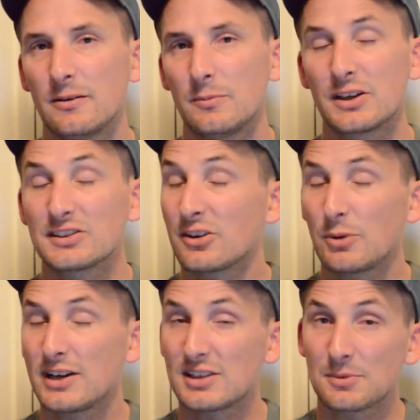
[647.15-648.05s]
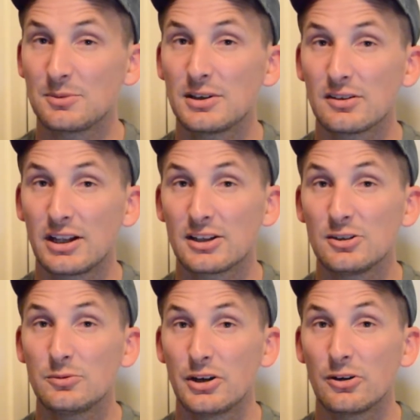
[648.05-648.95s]
because otherwise I'm going to be letting
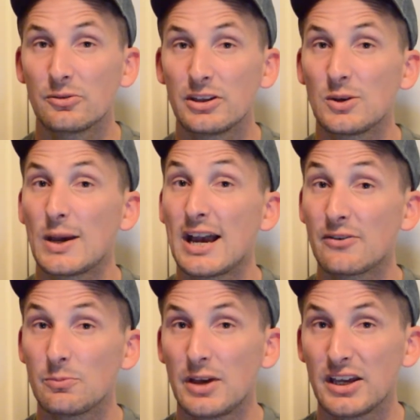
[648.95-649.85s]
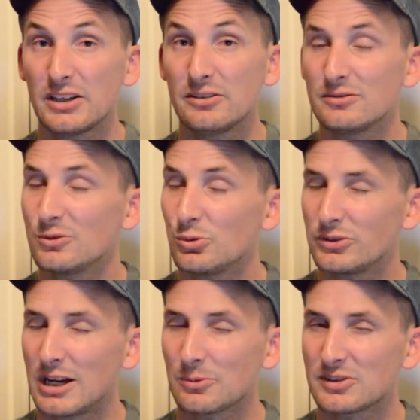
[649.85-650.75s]
you know that you haven't paid and you will
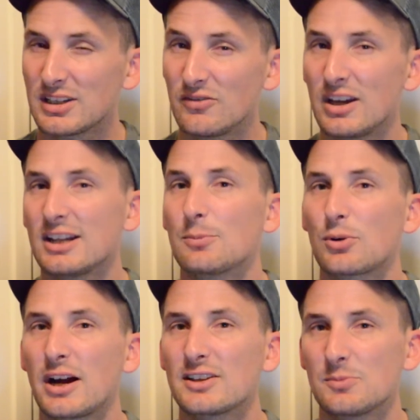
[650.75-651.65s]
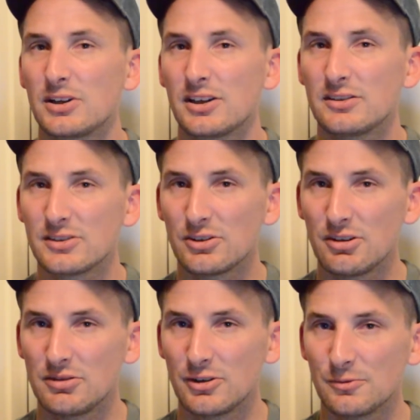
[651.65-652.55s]
not receive any prize money until
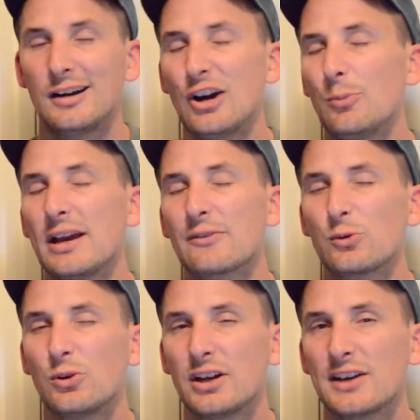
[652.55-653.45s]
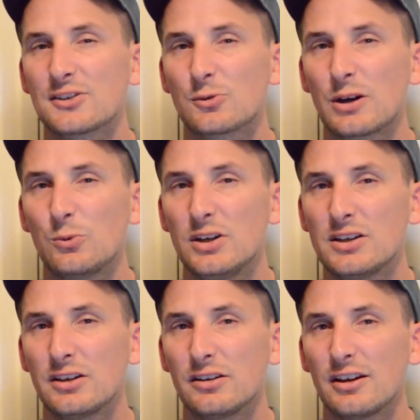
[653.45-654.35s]
you do. I hope everyone has a great
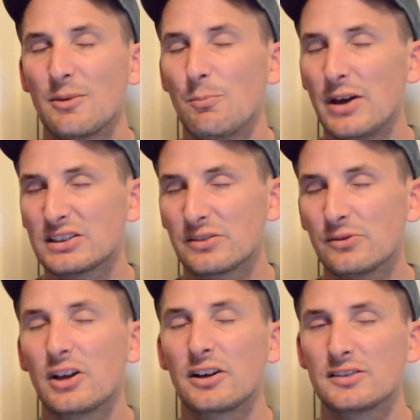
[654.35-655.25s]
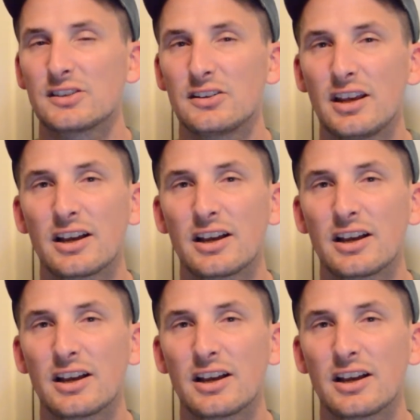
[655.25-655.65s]
week and best of luck on Sunday,